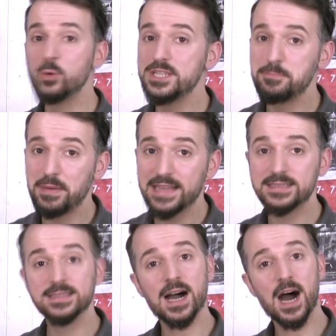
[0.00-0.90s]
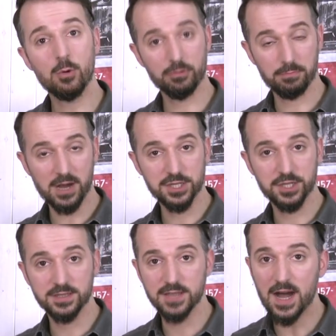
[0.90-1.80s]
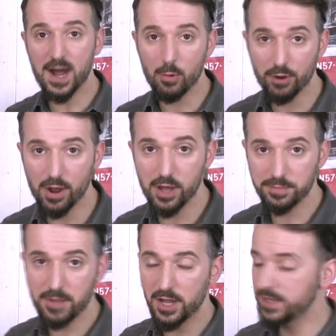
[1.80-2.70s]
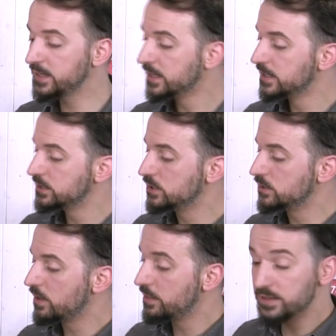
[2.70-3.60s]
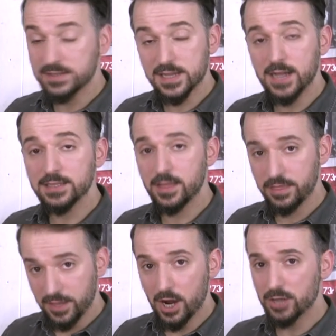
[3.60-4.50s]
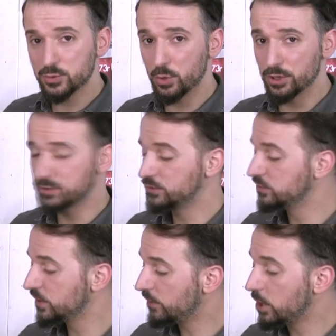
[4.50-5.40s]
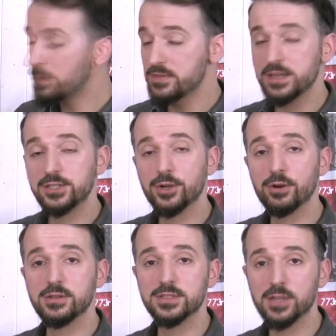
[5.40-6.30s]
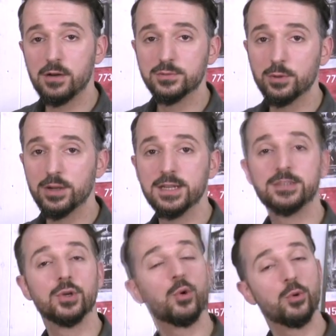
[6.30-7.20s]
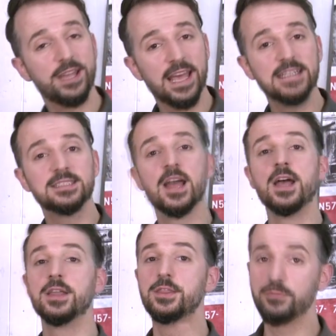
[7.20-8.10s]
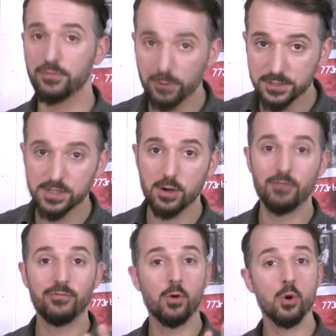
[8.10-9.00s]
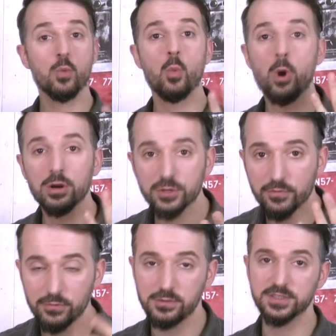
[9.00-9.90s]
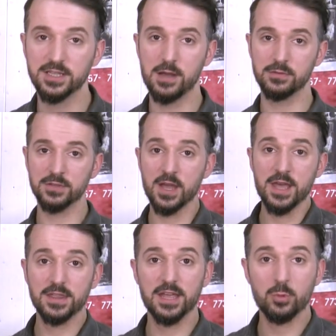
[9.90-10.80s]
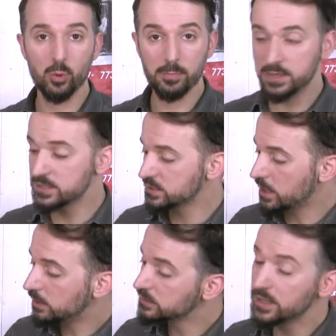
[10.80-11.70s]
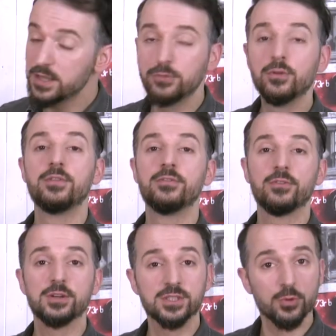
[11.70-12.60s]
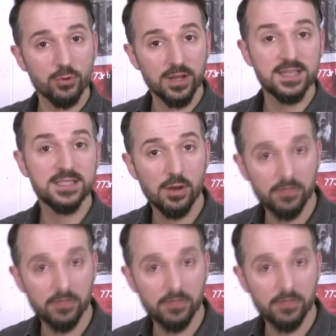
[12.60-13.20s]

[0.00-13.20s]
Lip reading: We spent our budget, our own money, to design the hardware, to develop the internal software, and to create the first of 4 wonderful sounds that would be installed into the first release